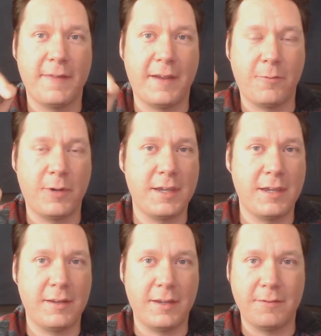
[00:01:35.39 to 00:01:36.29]
That way
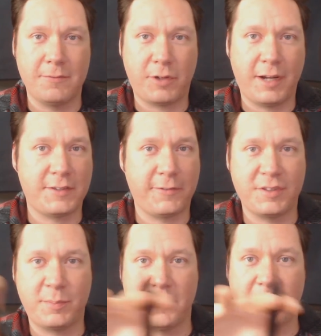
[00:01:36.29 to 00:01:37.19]
it, it
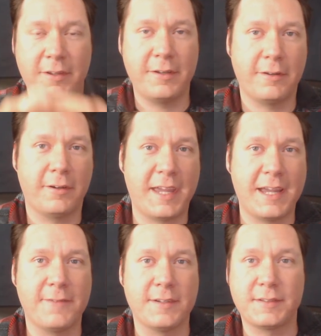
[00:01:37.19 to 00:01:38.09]
transfers perfectly to their
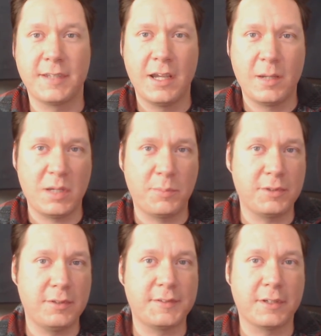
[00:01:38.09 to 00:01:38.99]
canvas. People
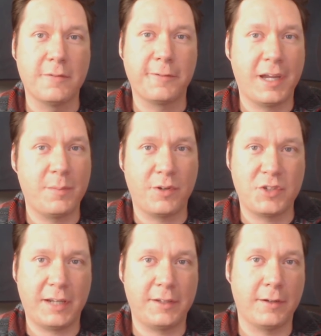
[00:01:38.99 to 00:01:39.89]
use overhead
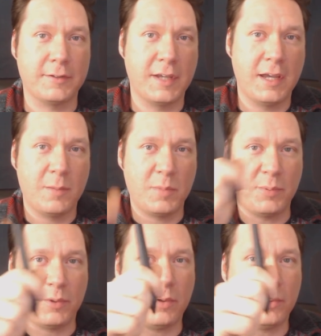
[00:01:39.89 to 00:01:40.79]
projectors.
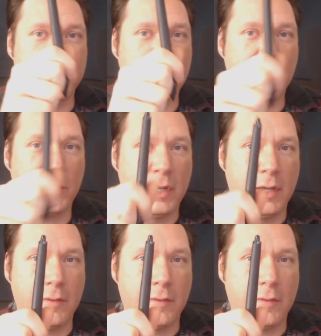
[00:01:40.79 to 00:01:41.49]
People hold up